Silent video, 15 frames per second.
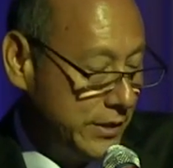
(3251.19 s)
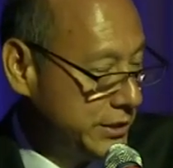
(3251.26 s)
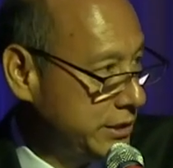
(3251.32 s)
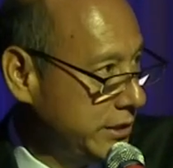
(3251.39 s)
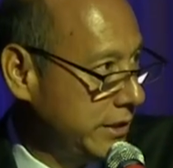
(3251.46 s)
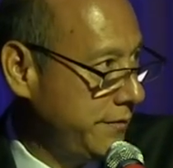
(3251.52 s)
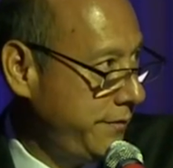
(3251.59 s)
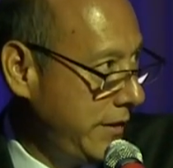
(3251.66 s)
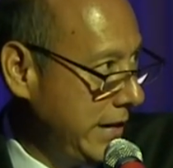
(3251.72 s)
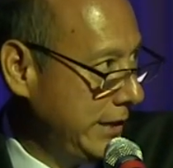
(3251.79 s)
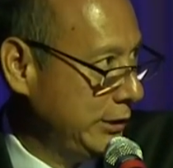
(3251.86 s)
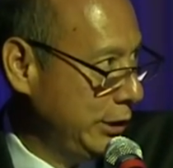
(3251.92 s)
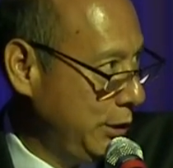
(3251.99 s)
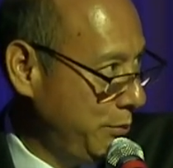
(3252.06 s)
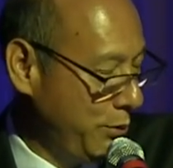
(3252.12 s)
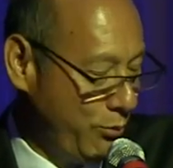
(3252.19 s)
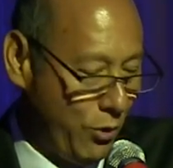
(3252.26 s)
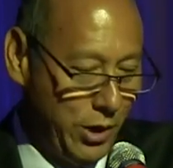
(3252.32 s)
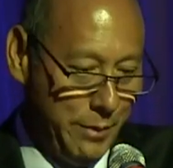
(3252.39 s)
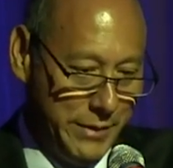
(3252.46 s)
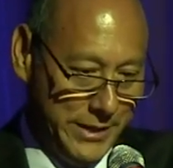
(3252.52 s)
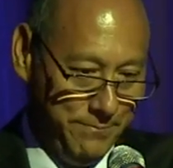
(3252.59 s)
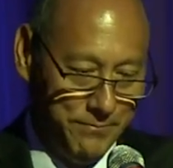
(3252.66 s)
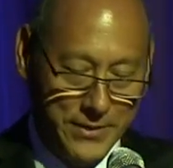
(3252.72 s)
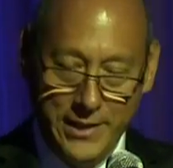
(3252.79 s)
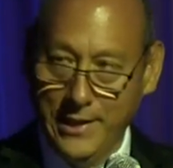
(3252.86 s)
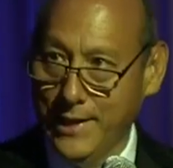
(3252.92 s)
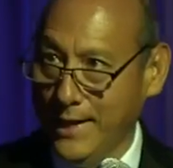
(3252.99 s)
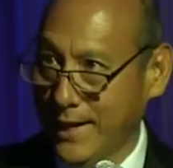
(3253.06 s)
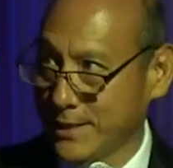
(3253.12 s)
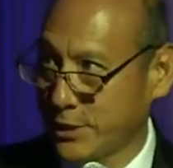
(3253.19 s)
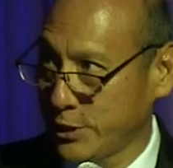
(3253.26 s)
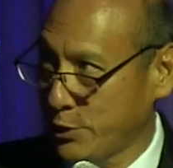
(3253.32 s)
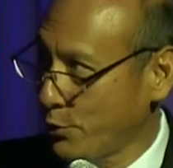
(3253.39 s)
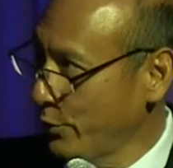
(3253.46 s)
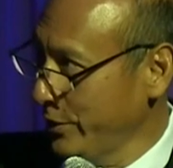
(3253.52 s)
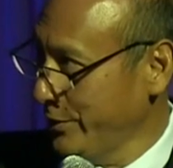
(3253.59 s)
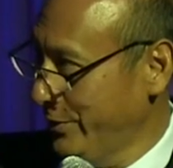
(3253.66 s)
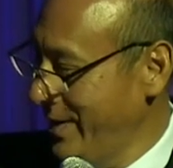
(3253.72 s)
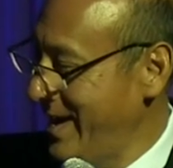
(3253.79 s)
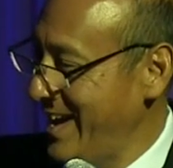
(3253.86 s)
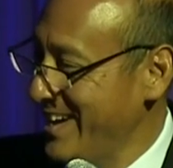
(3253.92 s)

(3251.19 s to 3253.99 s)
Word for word: visit to fight global warming. And she's holding her